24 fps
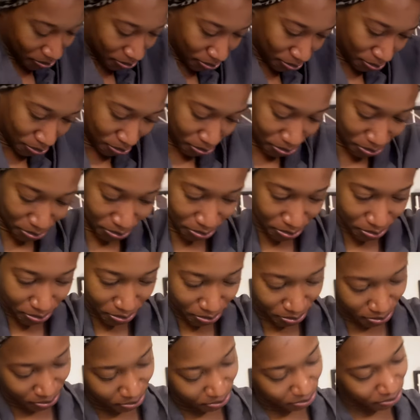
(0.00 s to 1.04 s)
mm, mm,
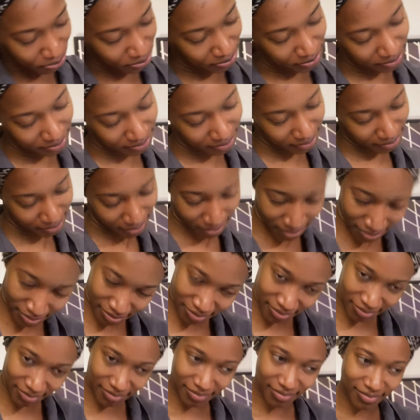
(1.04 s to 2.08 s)
mm, mm,
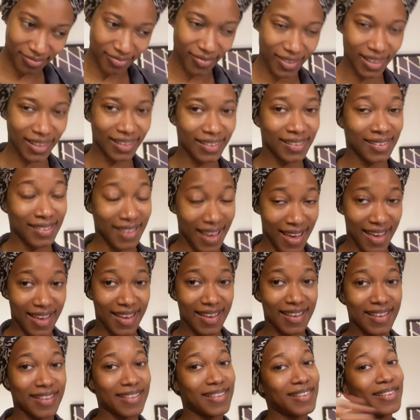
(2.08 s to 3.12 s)
mm.
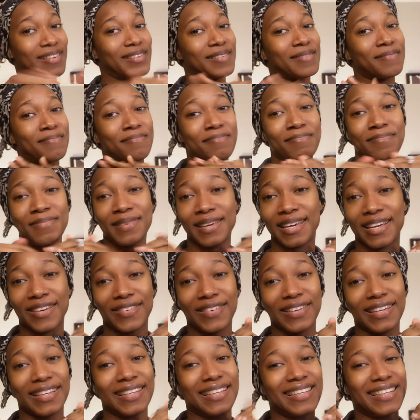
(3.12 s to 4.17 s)
yeah
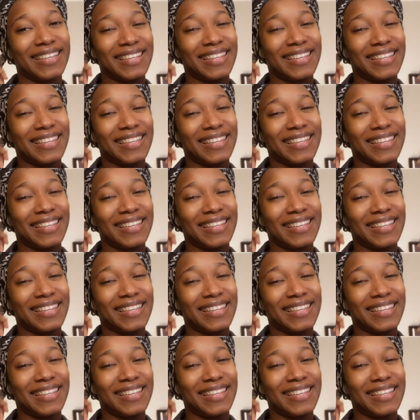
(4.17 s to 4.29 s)
period